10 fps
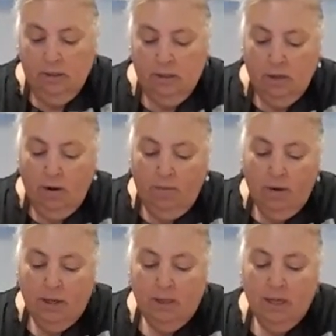So I
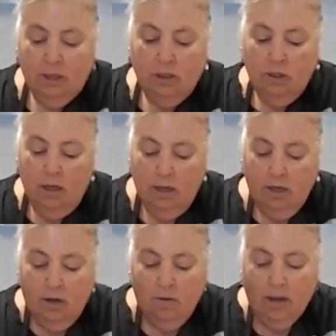wanted to let you,
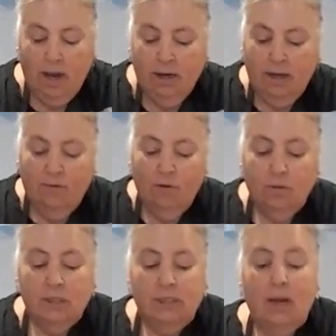you know, kind of give you
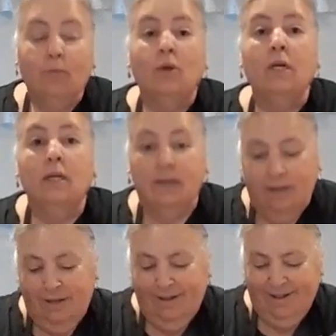a summary.
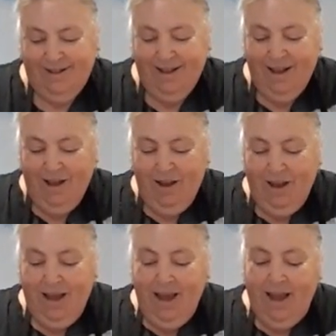
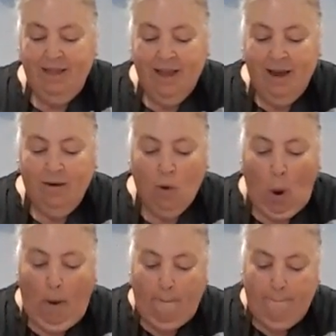And then
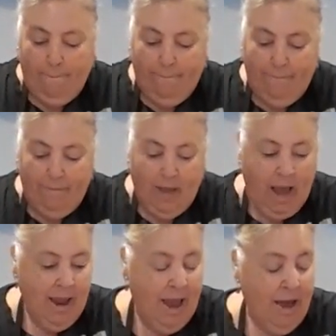
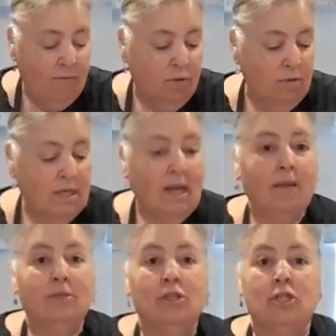I have three
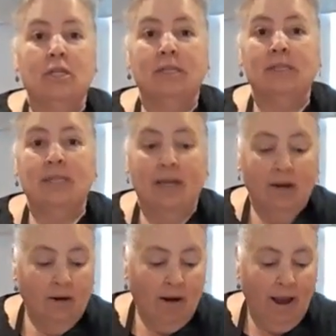types of cheeses
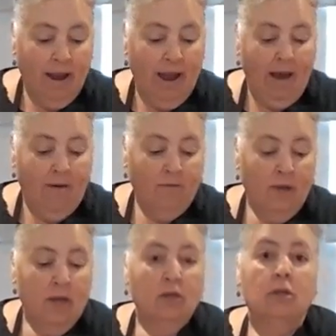here. I have
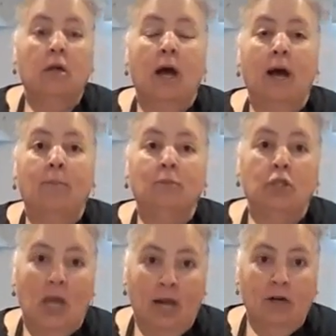um,
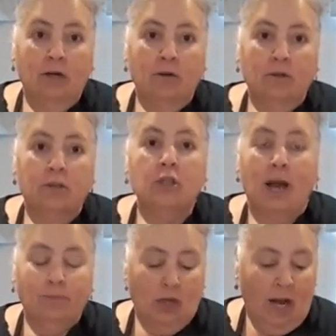cheddar,
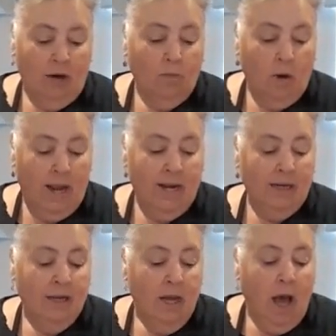shop cheddar, white.
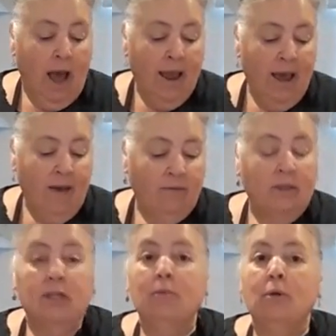I have a
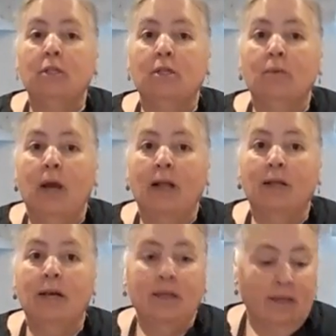little
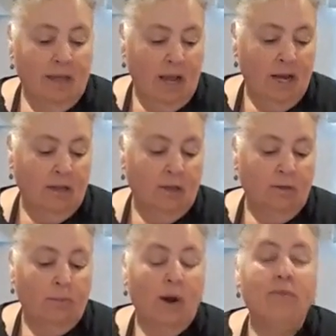mozzarella and a
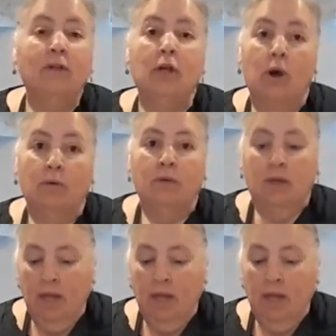little provolone.